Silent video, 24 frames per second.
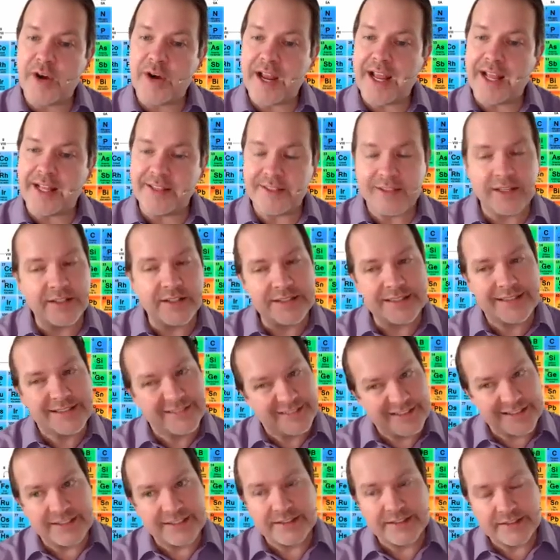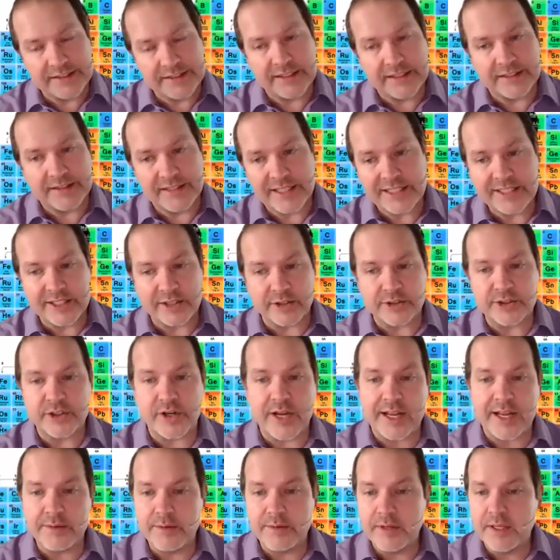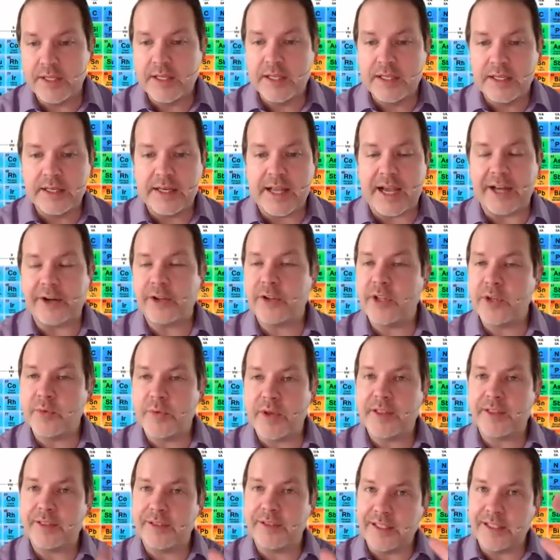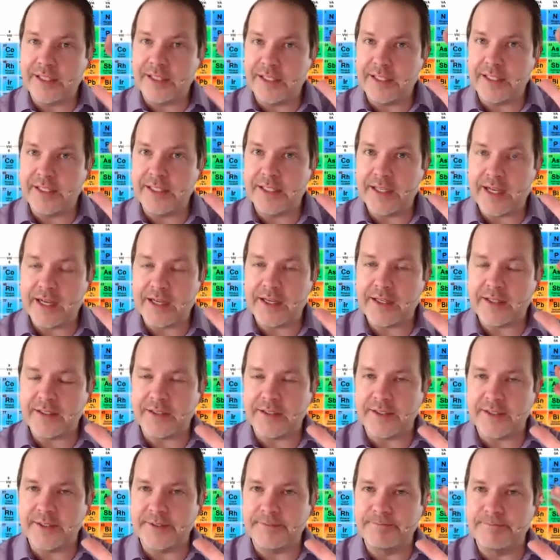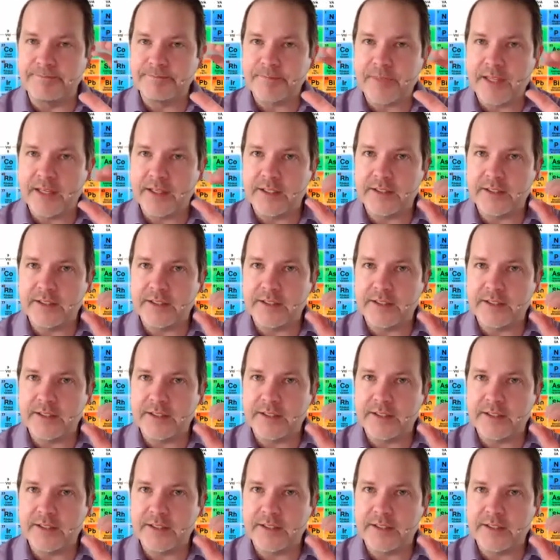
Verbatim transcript: trend, the linear trend, not only with the um,